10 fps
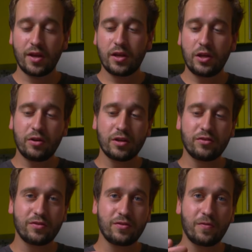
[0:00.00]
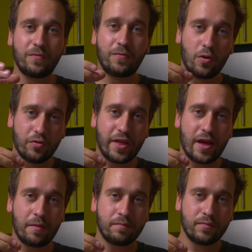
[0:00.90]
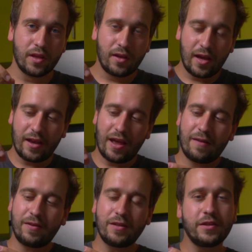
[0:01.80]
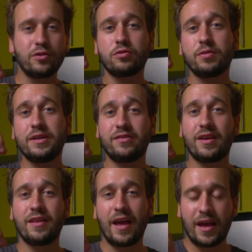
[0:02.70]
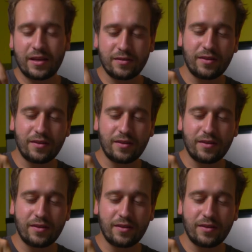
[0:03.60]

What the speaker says: you can just fold them and have a little crease at the end,